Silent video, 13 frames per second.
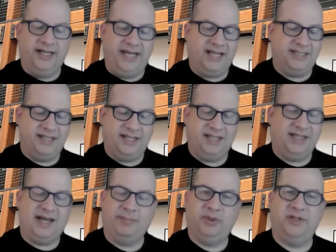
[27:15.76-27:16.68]
I can't say
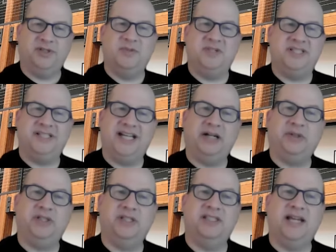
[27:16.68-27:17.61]
that capitalism is
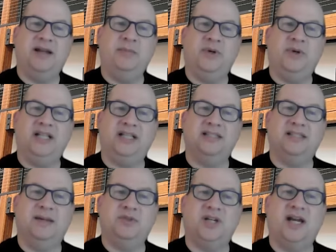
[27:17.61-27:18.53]
exactly the same, but at the
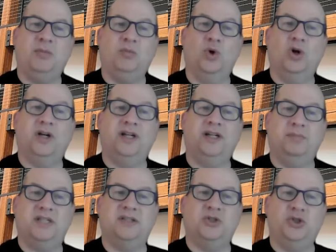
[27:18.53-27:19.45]
same time, working
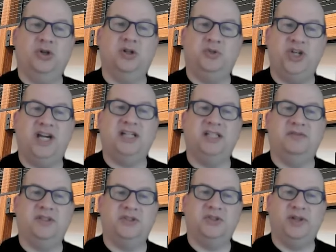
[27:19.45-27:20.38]
in business, your
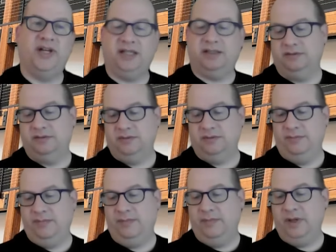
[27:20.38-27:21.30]
objective is to
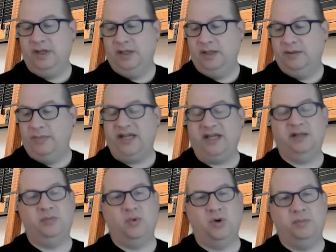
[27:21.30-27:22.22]
make
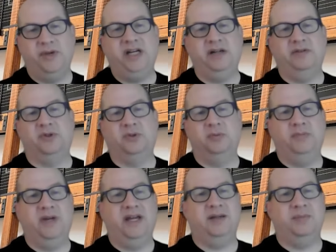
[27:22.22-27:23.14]
it more meaningful,
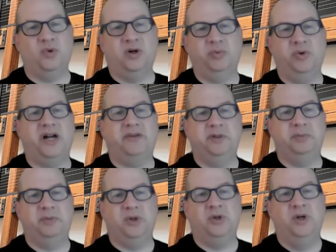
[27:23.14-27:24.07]
make it more
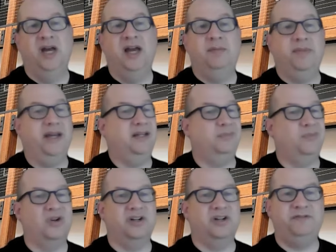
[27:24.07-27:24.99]
profitable, make it
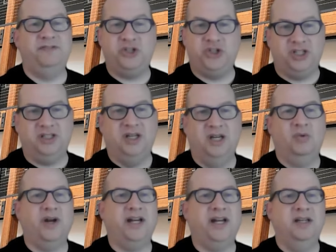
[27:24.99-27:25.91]
more efficient,
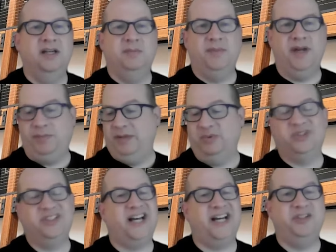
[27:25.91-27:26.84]
right? Make
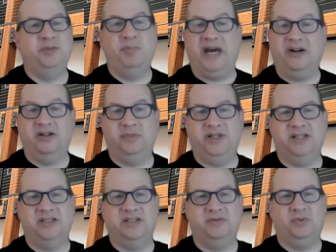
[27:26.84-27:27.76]
people's lives better
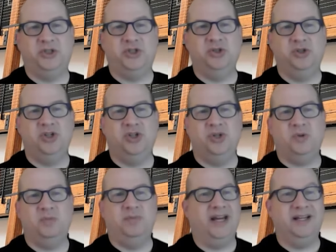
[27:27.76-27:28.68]
because of what you
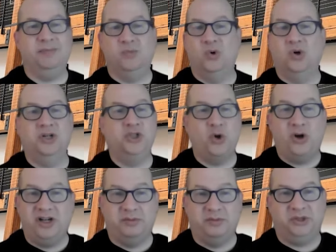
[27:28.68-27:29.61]
do, make it more
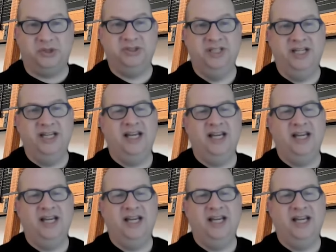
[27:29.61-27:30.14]
enjoyable.